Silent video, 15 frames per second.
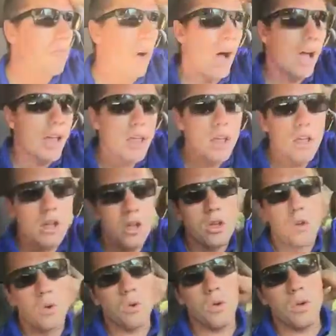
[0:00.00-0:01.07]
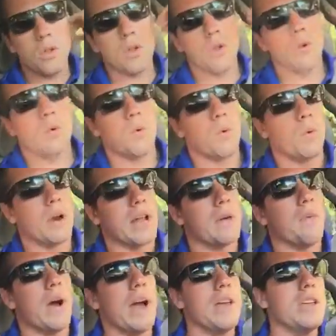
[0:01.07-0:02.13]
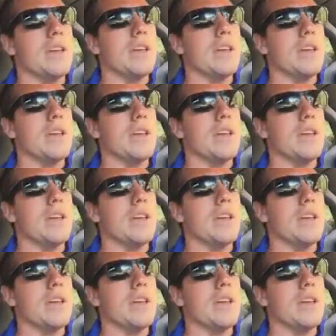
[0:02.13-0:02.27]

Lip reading: but what I want